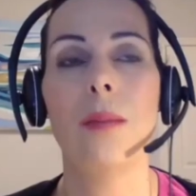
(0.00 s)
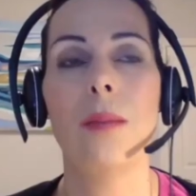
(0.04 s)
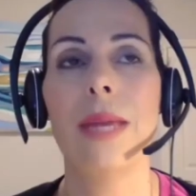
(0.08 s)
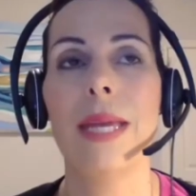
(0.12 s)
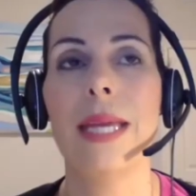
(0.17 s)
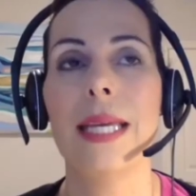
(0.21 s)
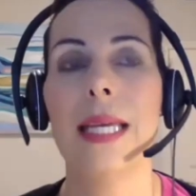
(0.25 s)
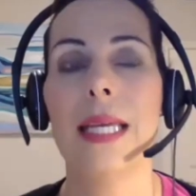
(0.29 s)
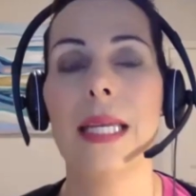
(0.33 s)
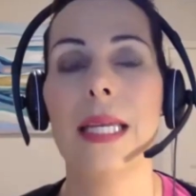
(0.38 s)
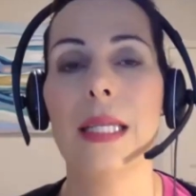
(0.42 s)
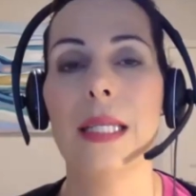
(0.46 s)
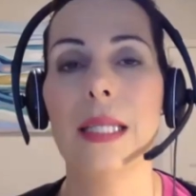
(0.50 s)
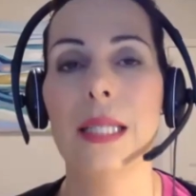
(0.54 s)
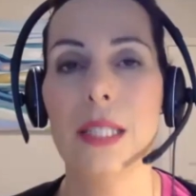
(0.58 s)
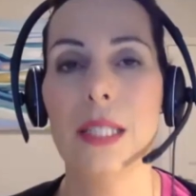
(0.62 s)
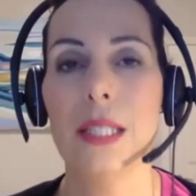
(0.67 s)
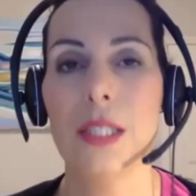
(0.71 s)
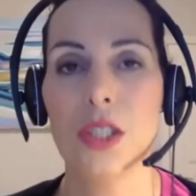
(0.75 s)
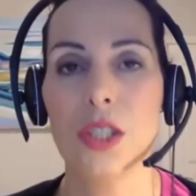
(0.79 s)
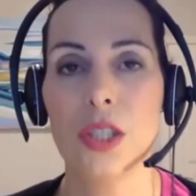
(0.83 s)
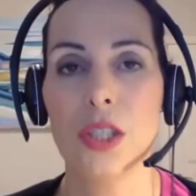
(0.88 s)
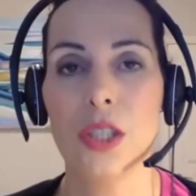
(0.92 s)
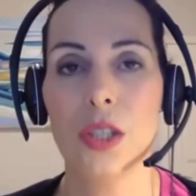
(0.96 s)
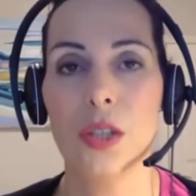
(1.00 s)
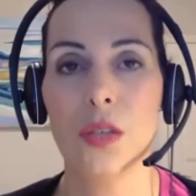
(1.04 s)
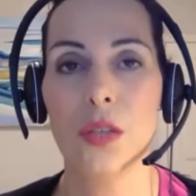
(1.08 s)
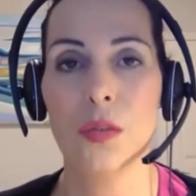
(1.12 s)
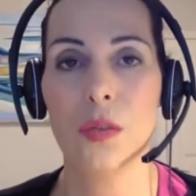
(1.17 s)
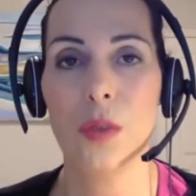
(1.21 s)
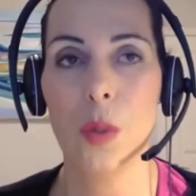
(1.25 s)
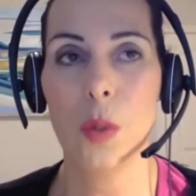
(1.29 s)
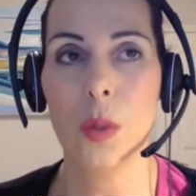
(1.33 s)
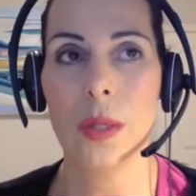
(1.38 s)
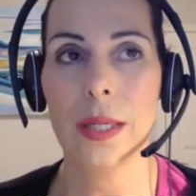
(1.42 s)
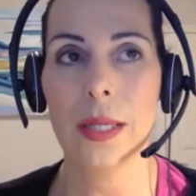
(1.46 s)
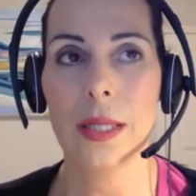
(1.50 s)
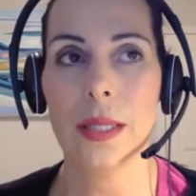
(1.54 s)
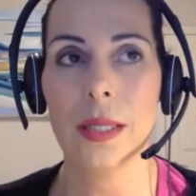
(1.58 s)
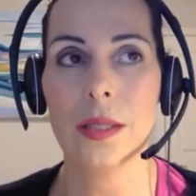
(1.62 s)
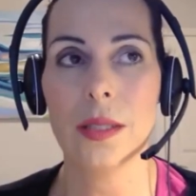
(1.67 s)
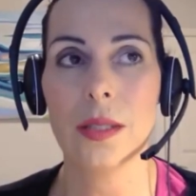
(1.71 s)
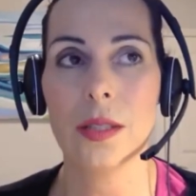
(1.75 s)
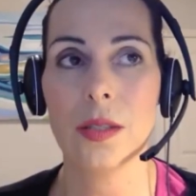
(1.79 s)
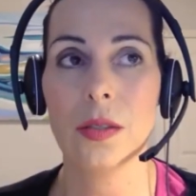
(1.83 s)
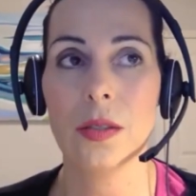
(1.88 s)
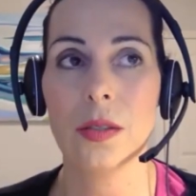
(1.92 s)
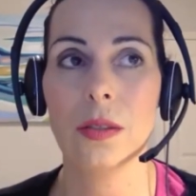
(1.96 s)
it listener
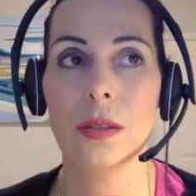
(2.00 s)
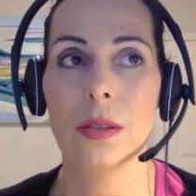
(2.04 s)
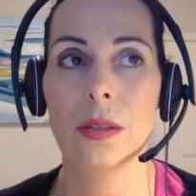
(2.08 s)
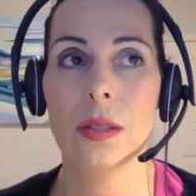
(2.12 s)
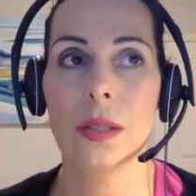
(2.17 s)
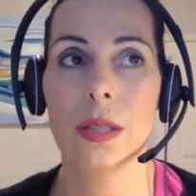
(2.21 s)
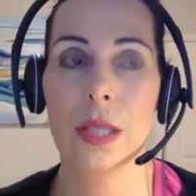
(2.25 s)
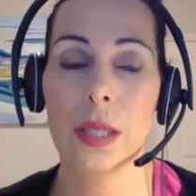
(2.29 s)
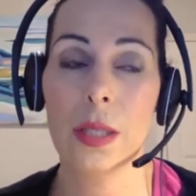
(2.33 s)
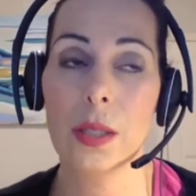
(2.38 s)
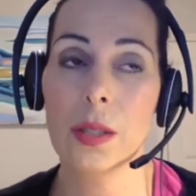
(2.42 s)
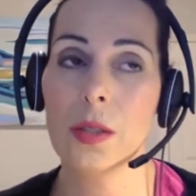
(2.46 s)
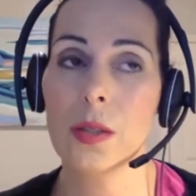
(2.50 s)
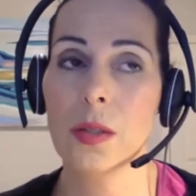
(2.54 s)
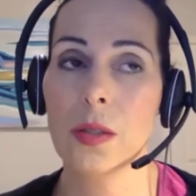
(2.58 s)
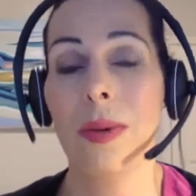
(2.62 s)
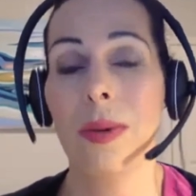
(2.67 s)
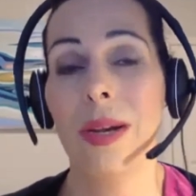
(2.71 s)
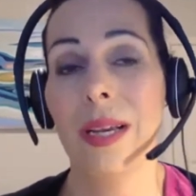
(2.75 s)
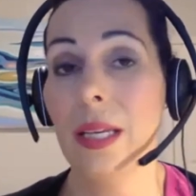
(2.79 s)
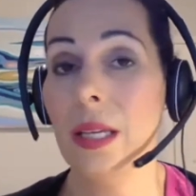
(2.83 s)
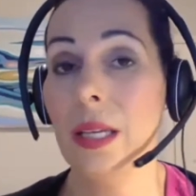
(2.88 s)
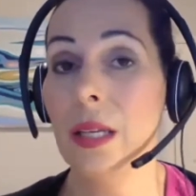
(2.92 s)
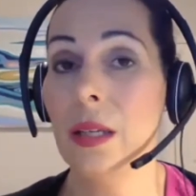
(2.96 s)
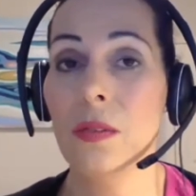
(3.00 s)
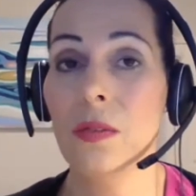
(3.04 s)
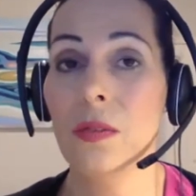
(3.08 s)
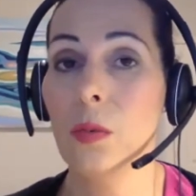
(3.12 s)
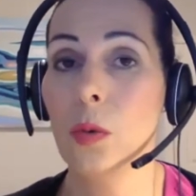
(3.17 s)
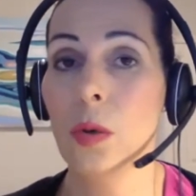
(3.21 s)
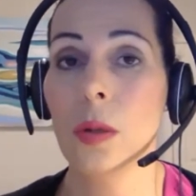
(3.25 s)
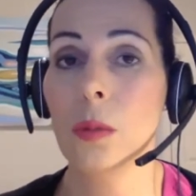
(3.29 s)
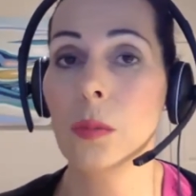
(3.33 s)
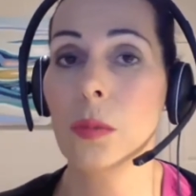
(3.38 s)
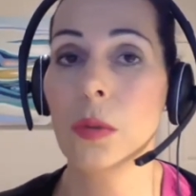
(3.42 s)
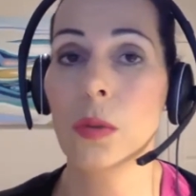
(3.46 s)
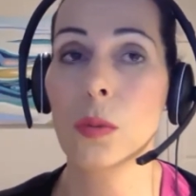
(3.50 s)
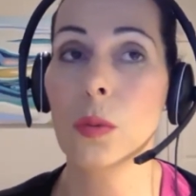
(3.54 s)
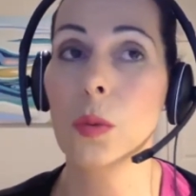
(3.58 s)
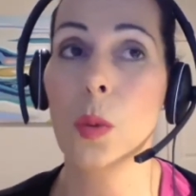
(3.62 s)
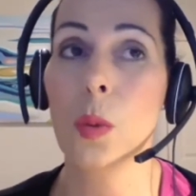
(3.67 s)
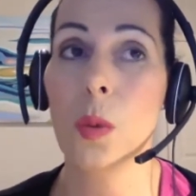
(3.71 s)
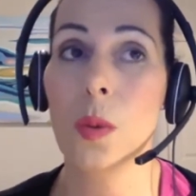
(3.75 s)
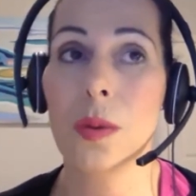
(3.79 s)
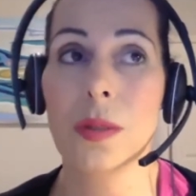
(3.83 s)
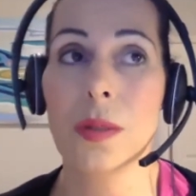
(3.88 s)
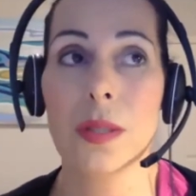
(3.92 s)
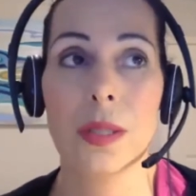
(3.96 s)
focused, here's my informal
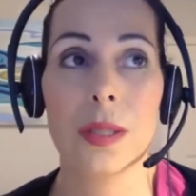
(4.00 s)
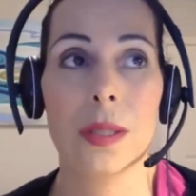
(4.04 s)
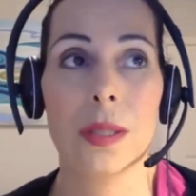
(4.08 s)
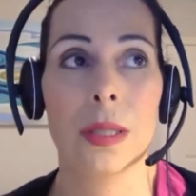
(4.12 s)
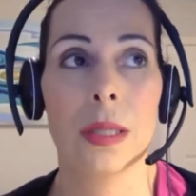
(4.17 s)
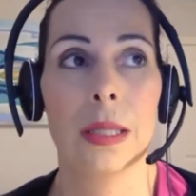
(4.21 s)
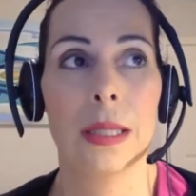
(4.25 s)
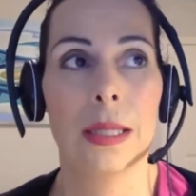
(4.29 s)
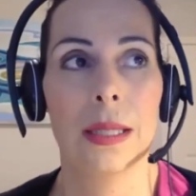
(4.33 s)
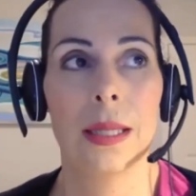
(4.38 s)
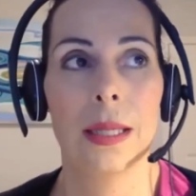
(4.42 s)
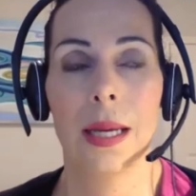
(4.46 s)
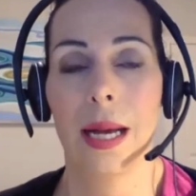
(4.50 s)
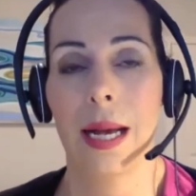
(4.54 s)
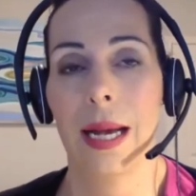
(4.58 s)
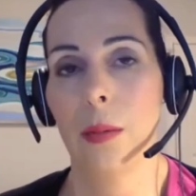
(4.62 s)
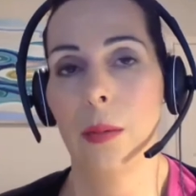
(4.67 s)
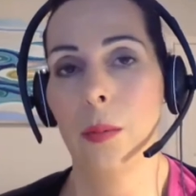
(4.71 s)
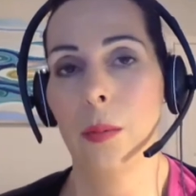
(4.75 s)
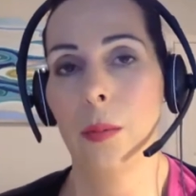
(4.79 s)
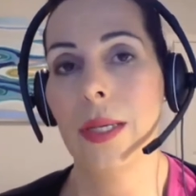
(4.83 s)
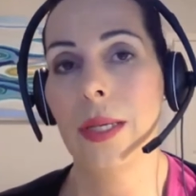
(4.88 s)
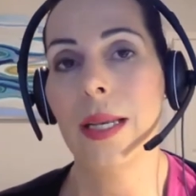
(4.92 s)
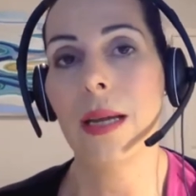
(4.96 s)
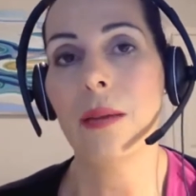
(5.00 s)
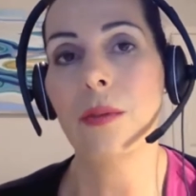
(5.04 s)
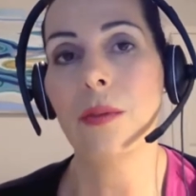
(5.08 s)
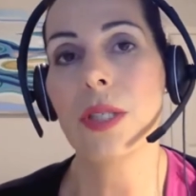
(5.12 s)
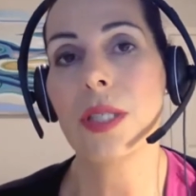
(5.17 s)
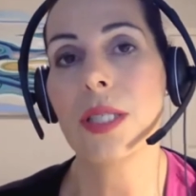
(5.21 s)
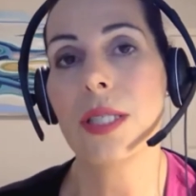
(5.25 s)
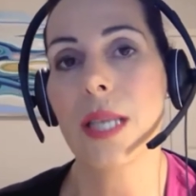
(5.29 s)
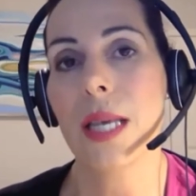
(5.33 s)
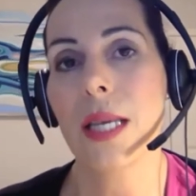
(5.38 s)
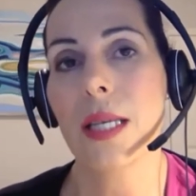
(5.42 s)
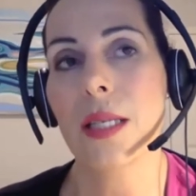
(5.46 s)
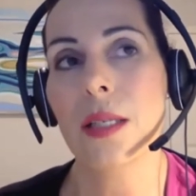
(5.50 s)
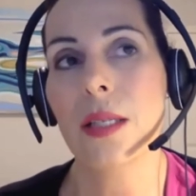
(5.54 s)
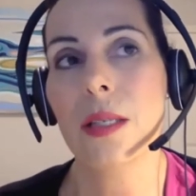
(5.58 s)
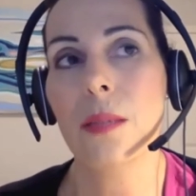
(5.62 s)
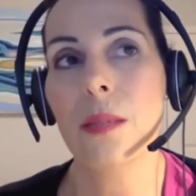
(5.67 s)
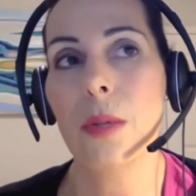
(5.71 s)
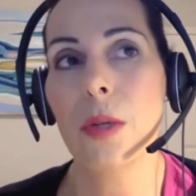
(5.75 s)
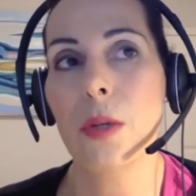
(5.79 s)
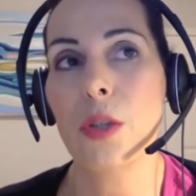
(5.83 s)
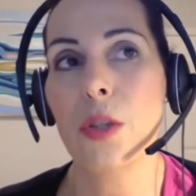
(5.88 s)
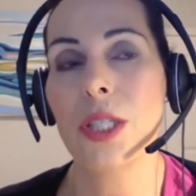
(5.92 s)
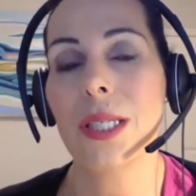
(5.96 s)
rules. I would never send an
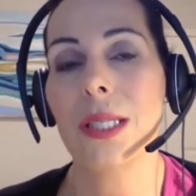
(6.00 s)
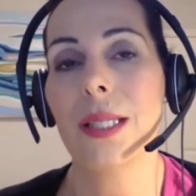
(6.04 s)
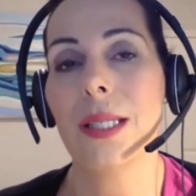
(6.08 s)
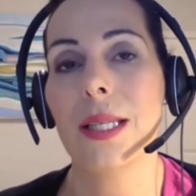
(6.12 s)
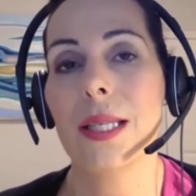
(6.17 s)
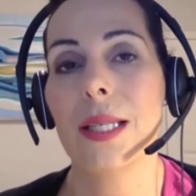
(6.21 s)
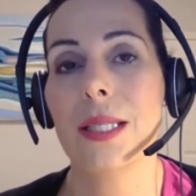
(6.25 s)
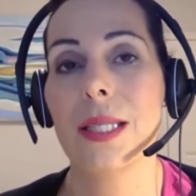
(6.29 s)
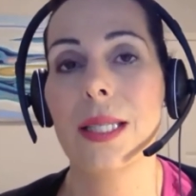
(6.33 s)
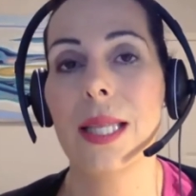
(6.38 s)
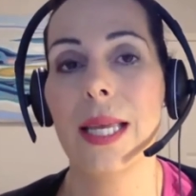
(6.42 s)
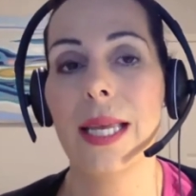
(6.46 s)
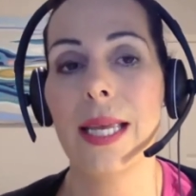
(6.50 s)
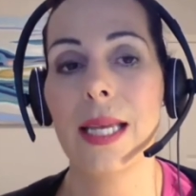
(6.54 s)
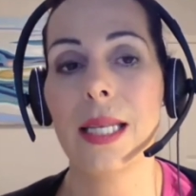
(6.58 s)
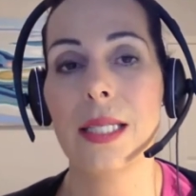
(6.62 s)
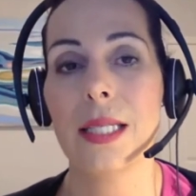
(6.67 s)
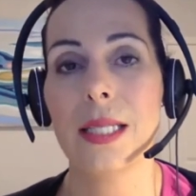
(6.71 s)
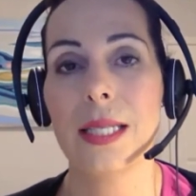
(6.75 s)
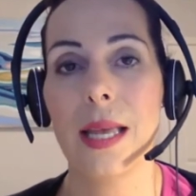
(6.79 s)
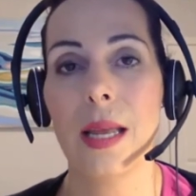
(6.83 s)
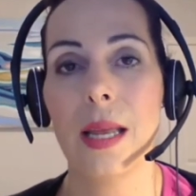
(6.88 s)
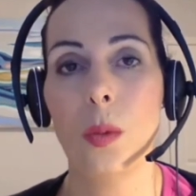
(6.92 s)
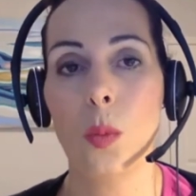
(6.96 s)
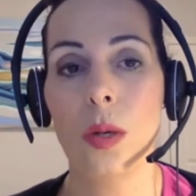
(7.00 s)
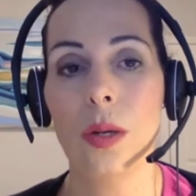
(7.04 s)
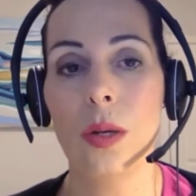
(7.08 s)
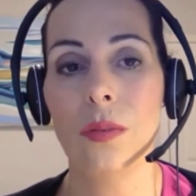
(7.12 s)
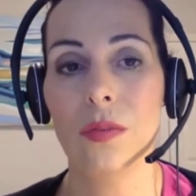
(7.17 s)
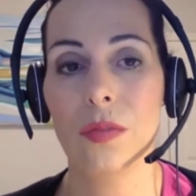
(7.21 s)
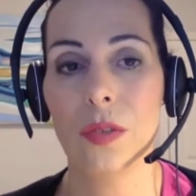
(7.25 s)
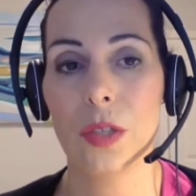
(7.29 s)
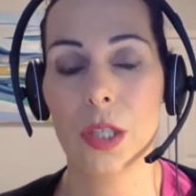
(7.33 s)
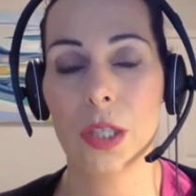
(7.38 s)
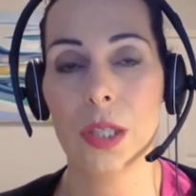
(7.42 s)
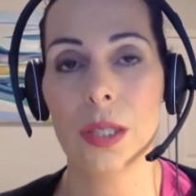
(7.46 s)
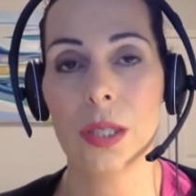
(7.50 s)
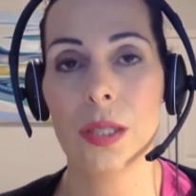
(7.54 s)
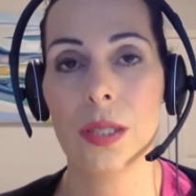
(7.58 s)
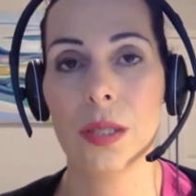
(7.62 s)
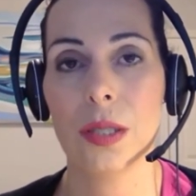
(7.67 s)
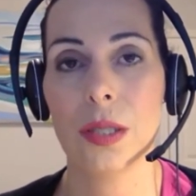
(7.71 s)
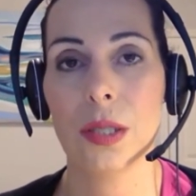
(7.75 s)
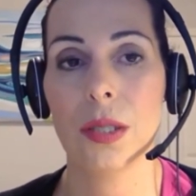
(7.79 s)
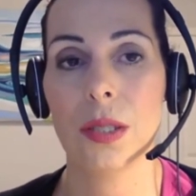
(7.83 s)
emoji unless they had sent one first.